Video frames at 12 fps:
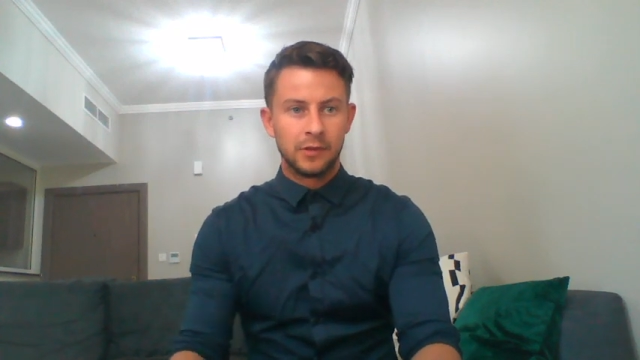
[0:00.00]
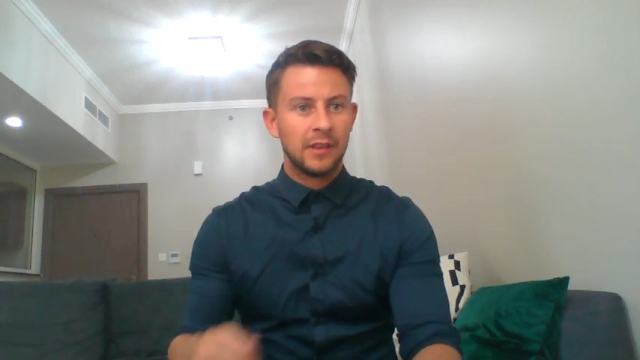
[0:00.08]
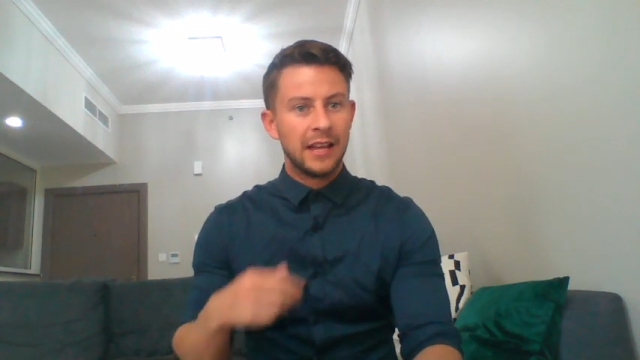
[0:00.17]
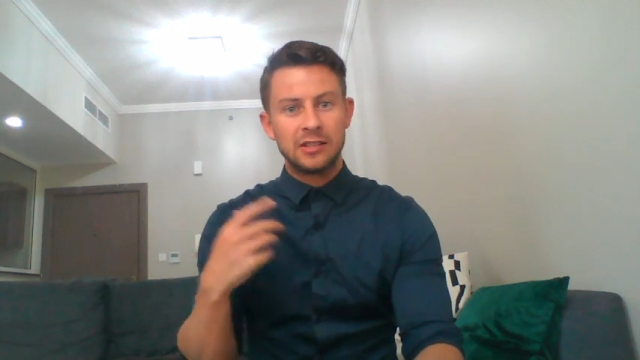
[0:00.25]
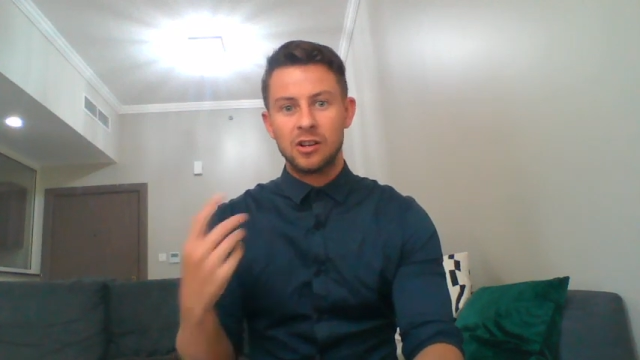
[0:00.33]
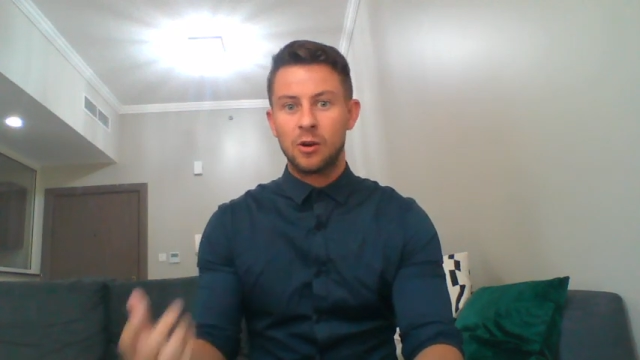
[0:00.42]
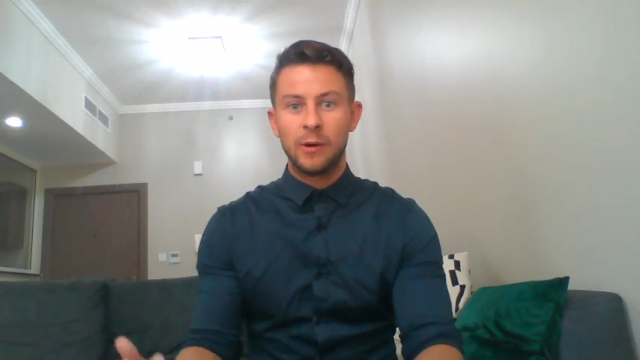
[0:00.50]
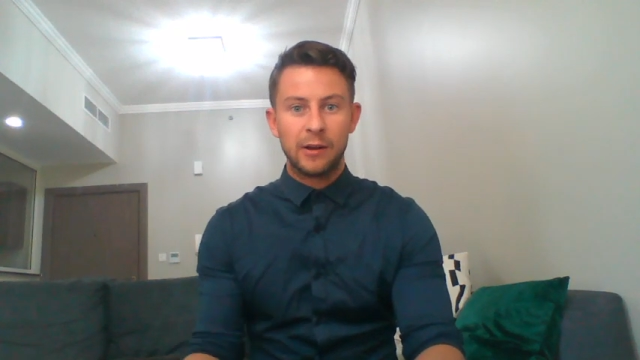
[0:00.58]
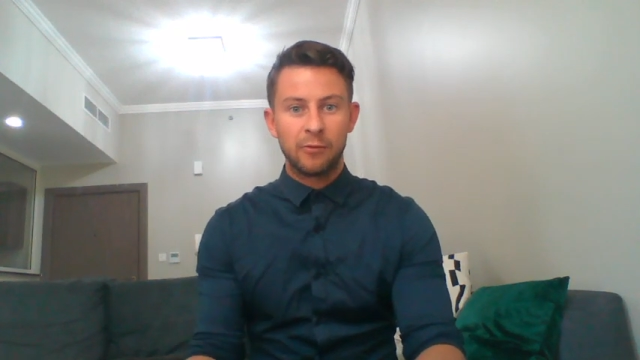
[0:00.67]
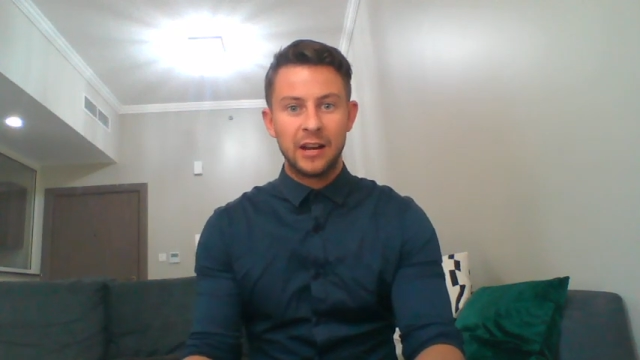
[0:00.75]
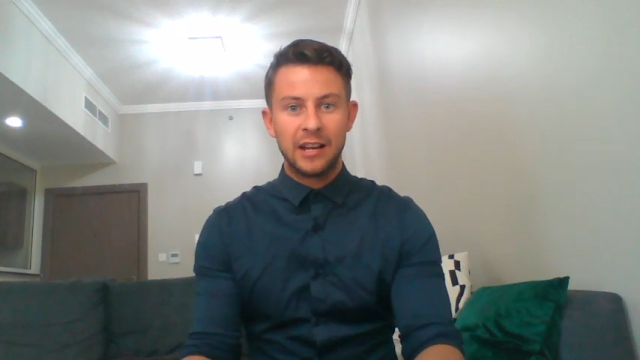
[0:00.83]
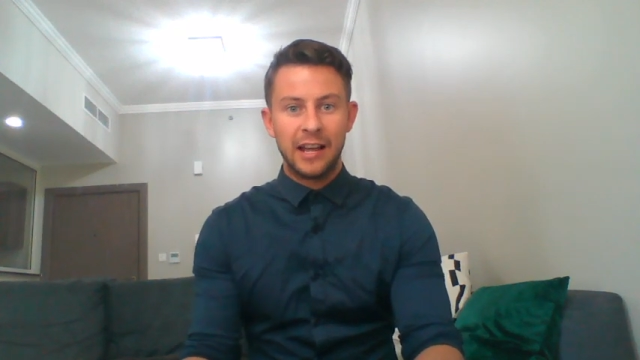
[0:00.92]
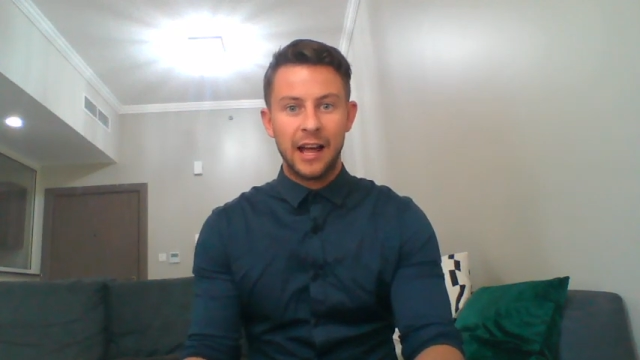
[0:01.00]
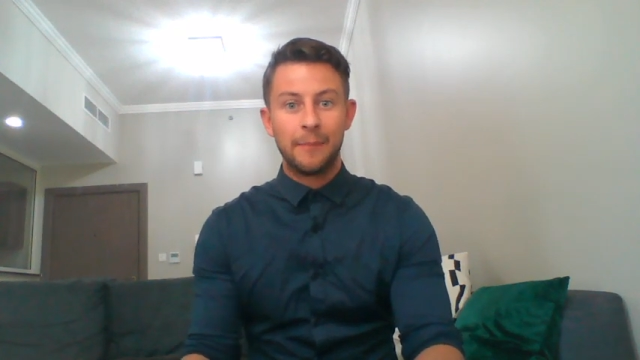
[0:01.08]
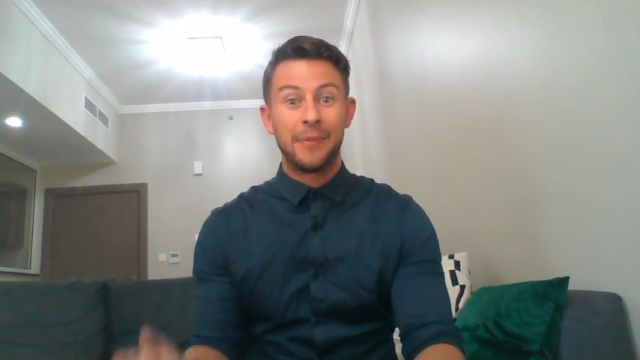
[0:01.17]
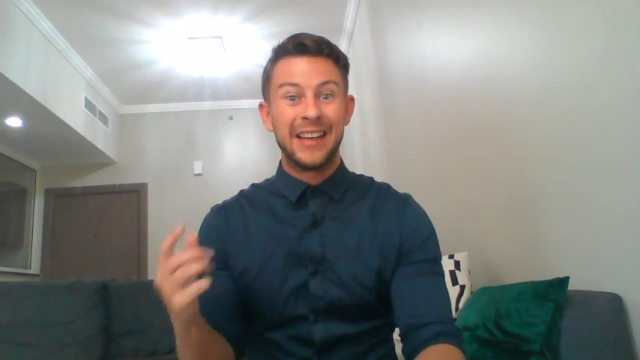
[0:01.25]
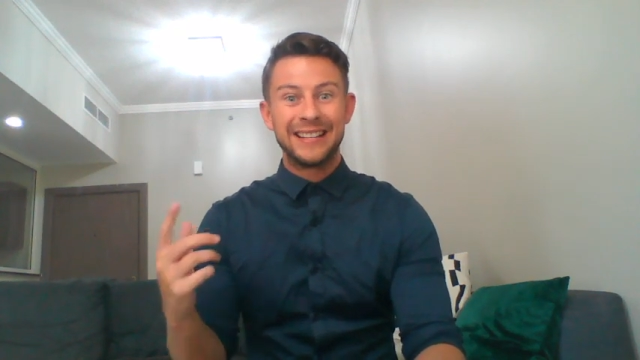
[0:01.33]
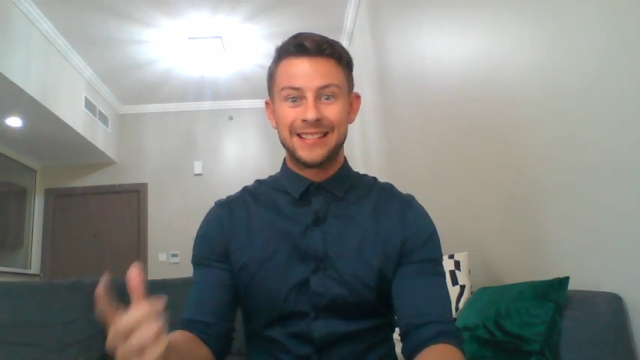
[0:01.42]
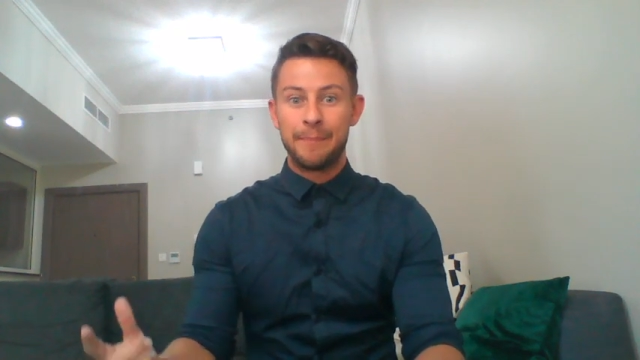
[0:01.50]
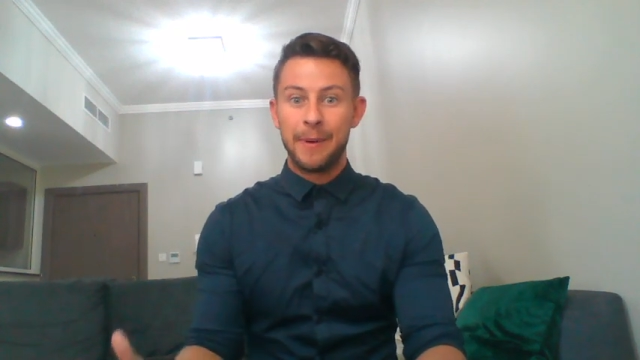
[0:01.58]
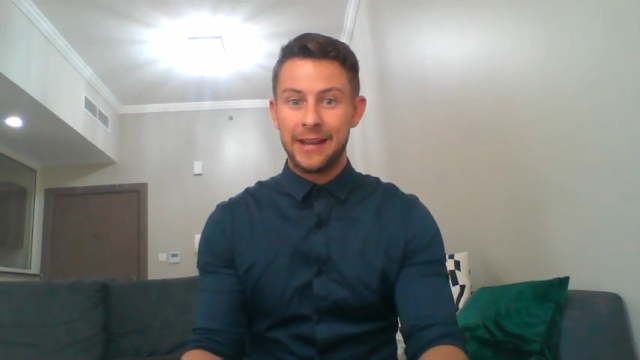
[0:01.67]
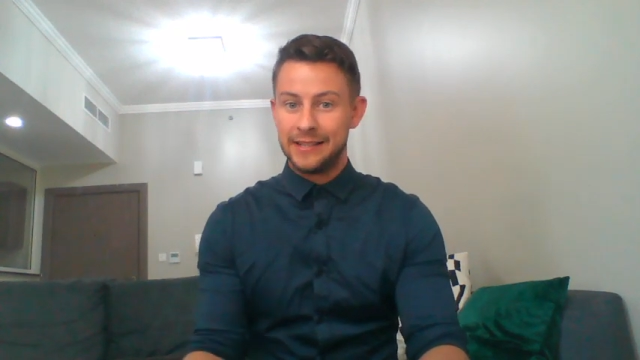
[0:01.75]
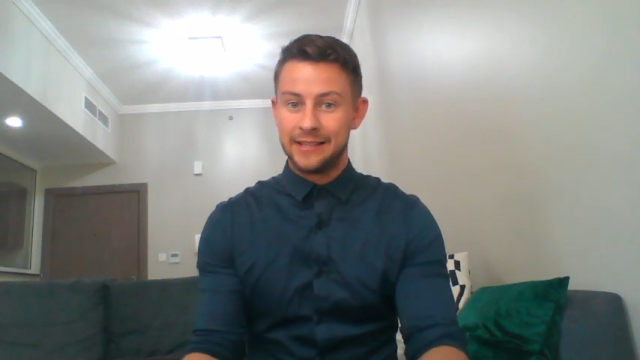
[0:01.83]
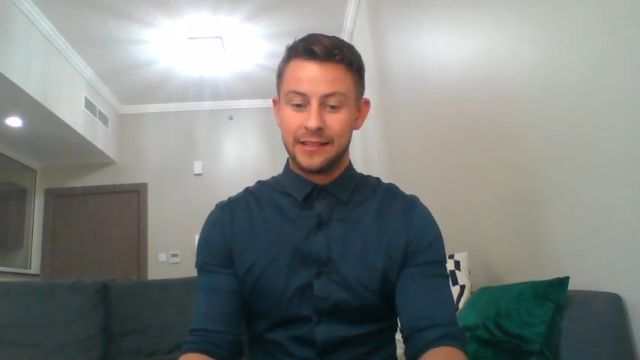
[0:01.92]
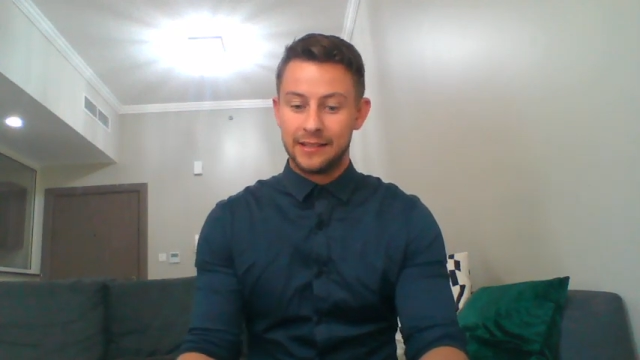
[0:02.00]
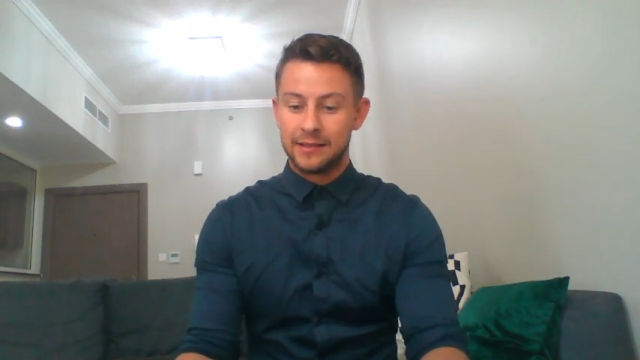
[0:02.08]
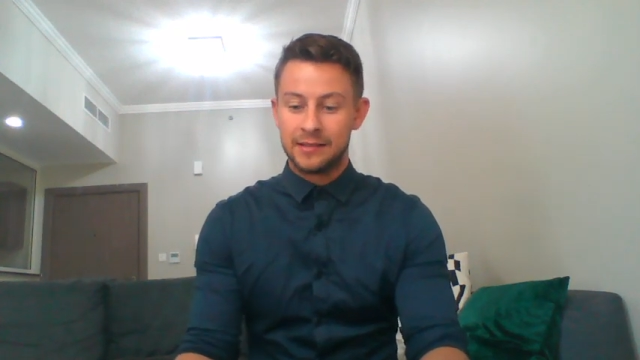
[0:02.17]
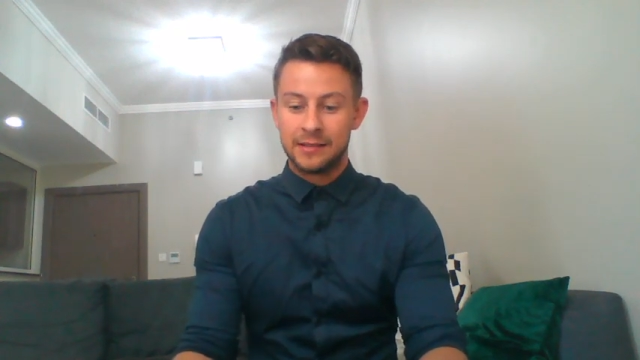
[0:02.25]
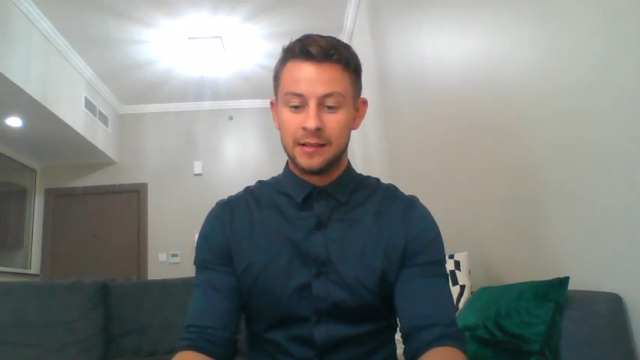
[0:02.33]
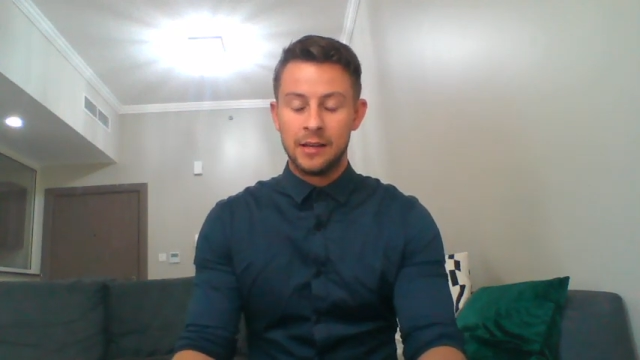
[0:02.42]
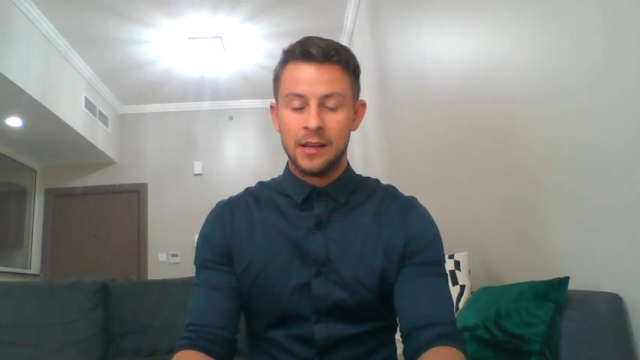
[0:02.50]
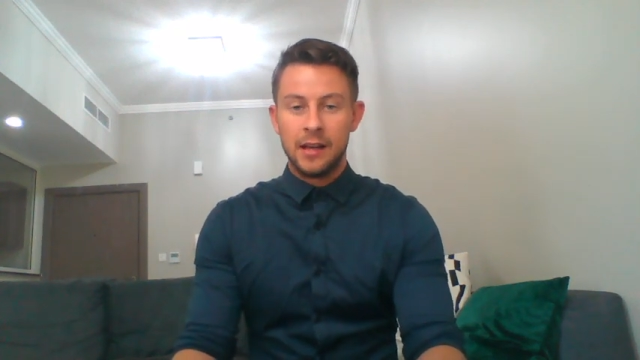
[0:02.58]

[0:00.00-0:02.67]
That's a quick recap, that's the basics.